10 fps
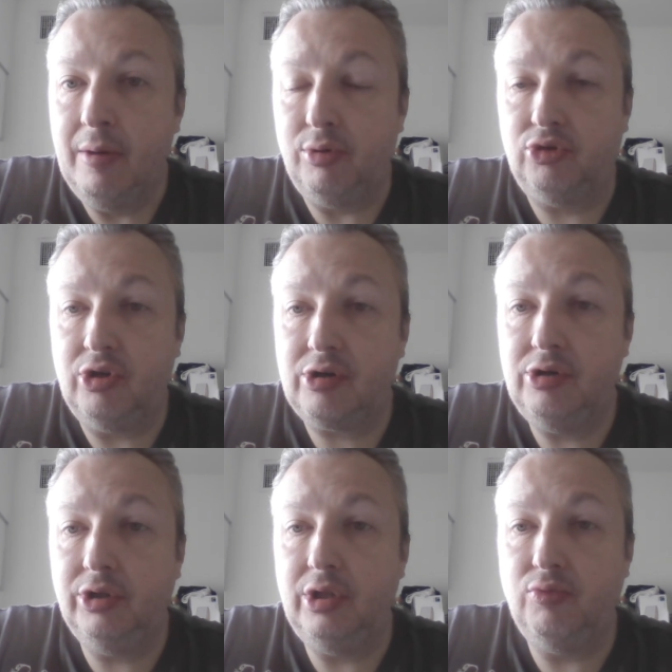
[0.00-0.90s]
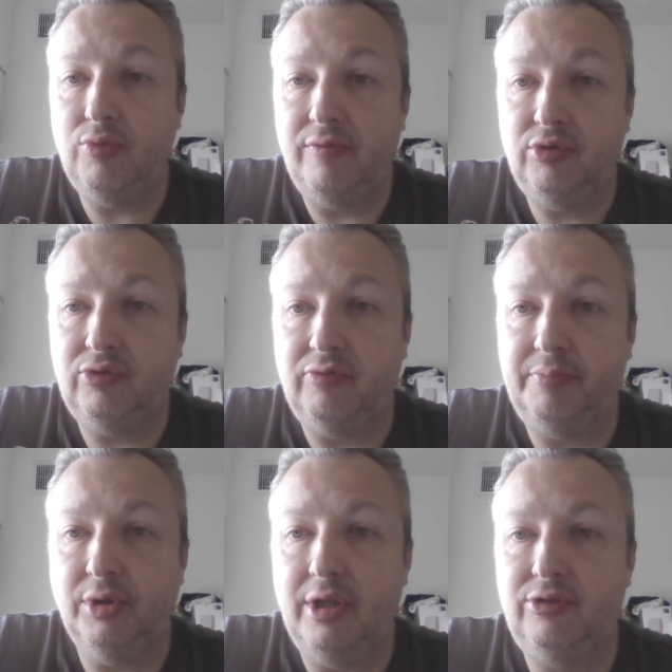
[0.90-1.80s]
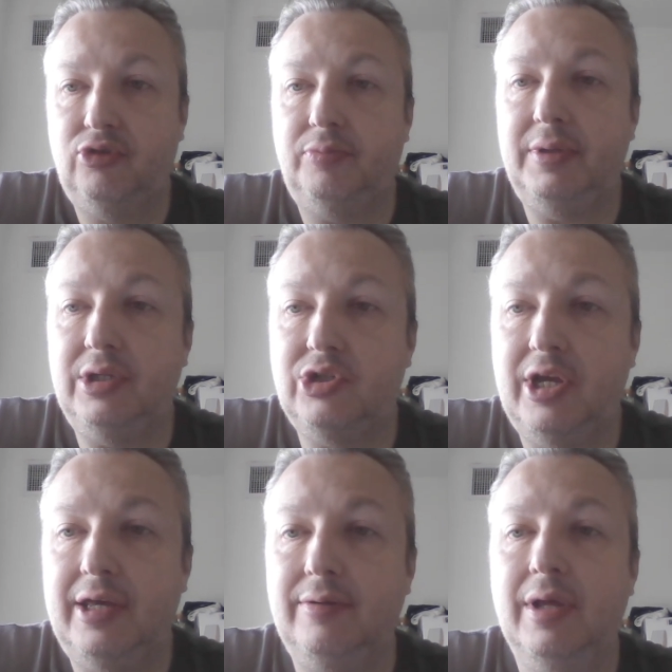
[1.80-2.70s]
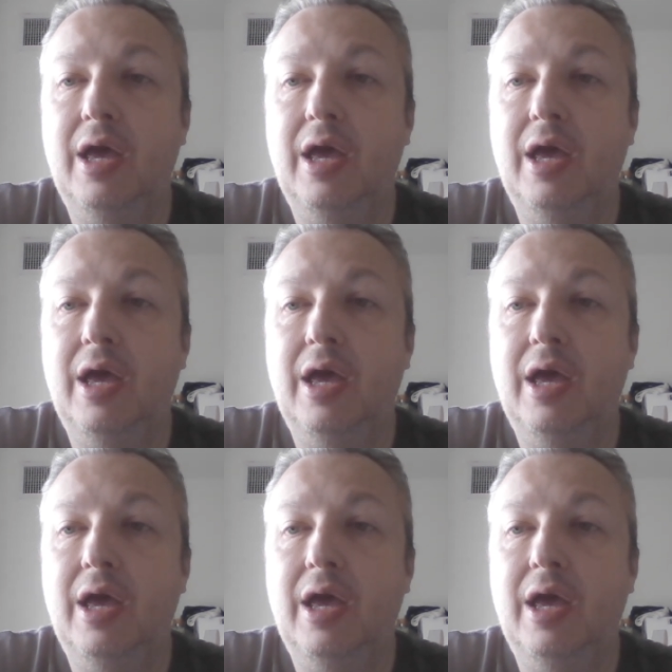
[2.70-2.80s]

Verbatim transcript: particularly the Rivers of Blood speech, had